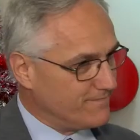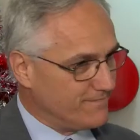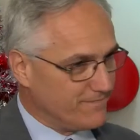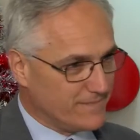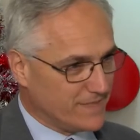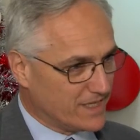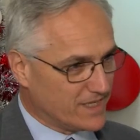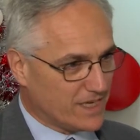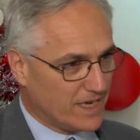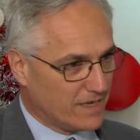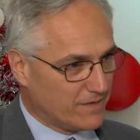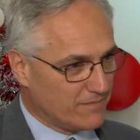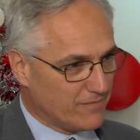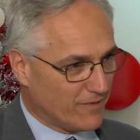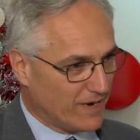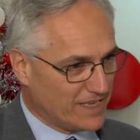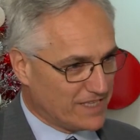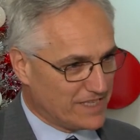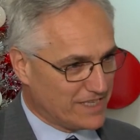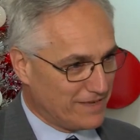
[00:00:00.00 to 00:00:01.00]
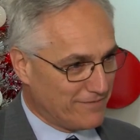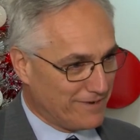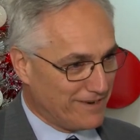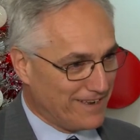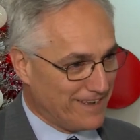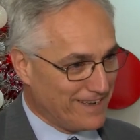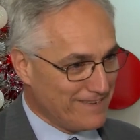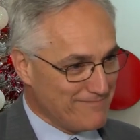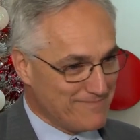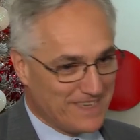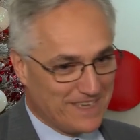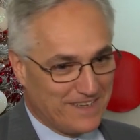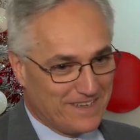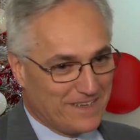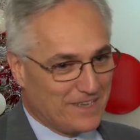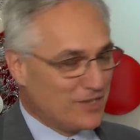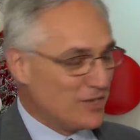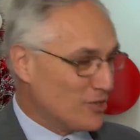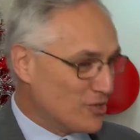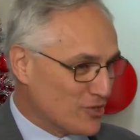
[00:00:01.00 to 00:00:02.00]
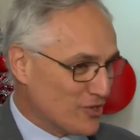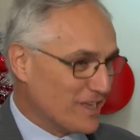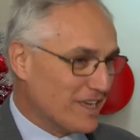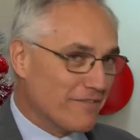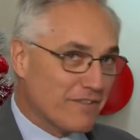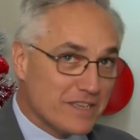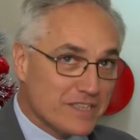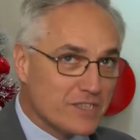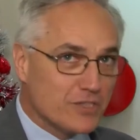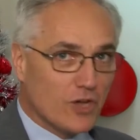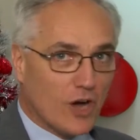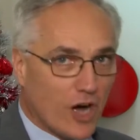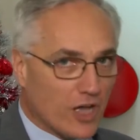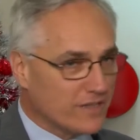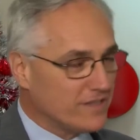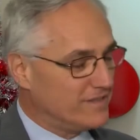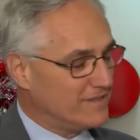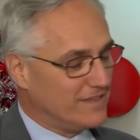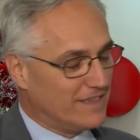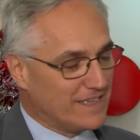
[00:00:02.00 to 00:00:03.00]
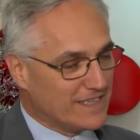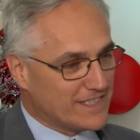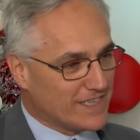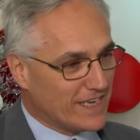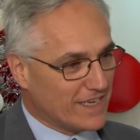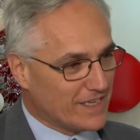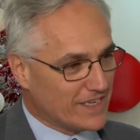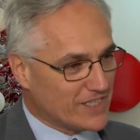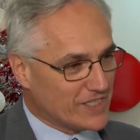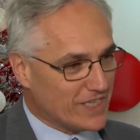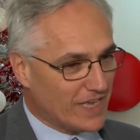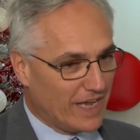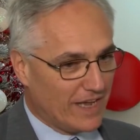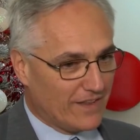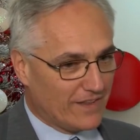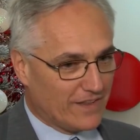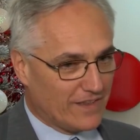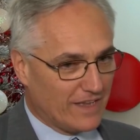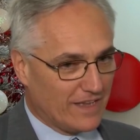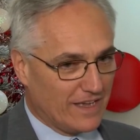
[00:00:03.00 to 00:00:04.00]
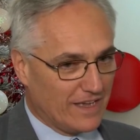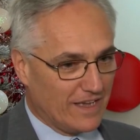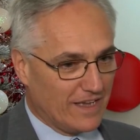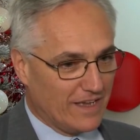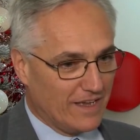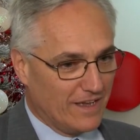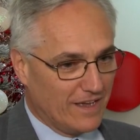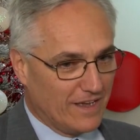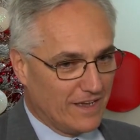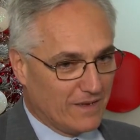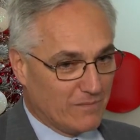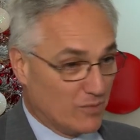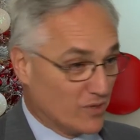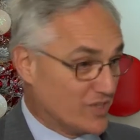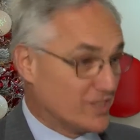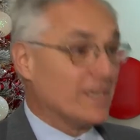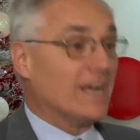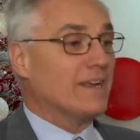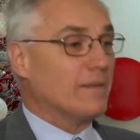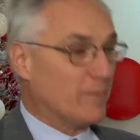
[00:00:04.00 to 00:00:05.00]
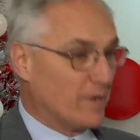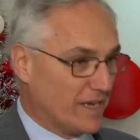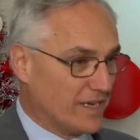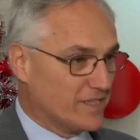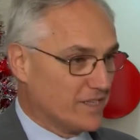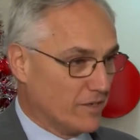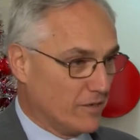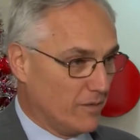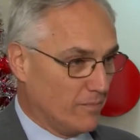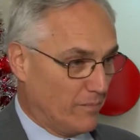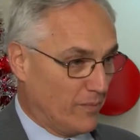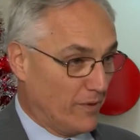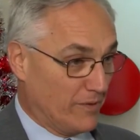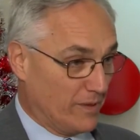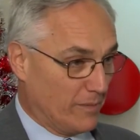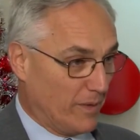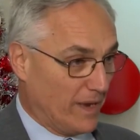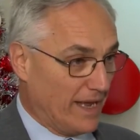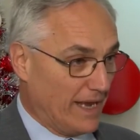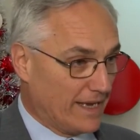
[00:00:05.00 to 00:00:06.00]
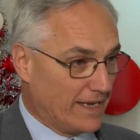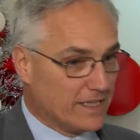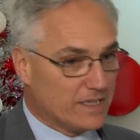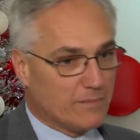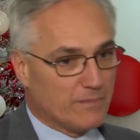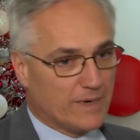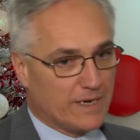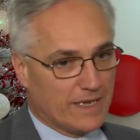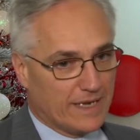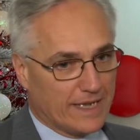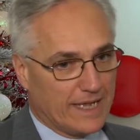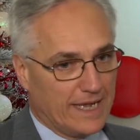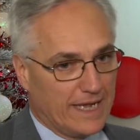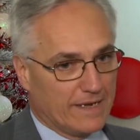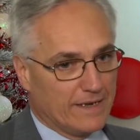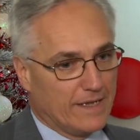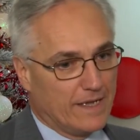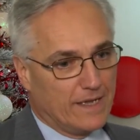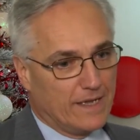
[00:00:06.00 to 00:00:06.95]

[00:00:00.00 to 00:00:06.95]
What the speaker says: The sun rises every day. Usually, if it's not, let's say, the state, the most sunny place on the planet, but again,